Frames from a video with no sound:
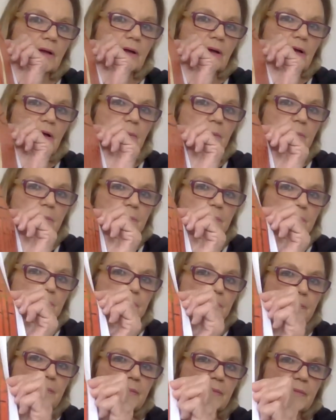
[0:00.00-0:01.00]
and
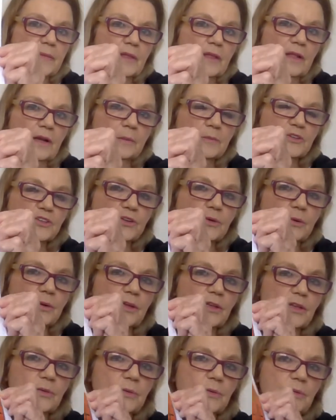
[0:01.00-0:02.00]
I'm
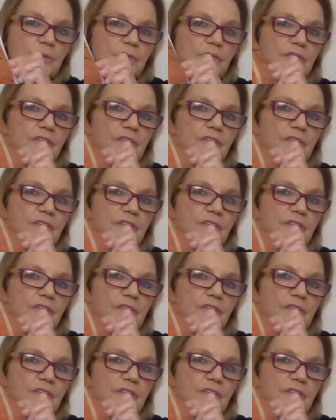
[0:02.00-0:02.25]
showing you